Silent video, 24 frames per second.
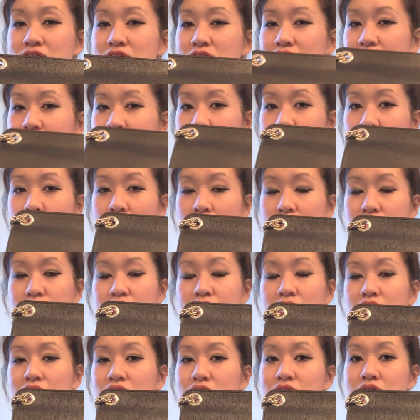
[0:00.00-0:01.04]
This is
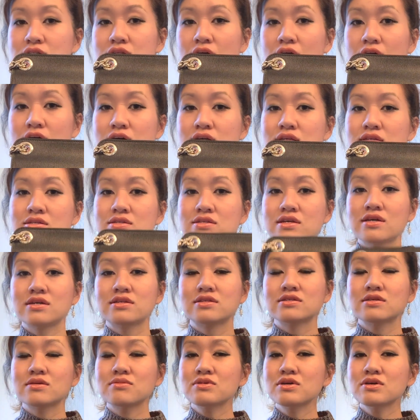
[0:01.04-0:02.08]
crossbody size,
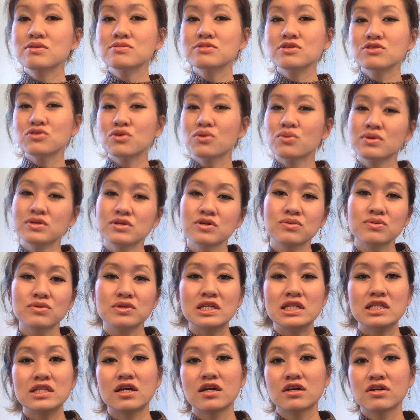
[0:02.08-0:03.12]
and sometimes I don't want to
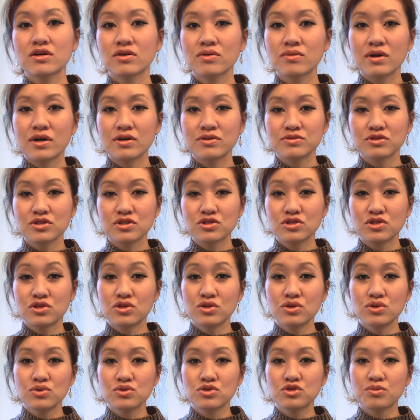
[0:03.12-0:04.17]
really lug around this
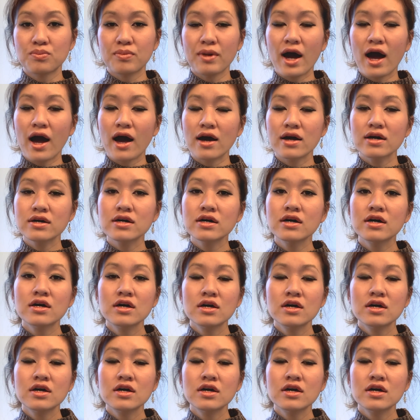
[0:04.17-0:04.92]
huge bag.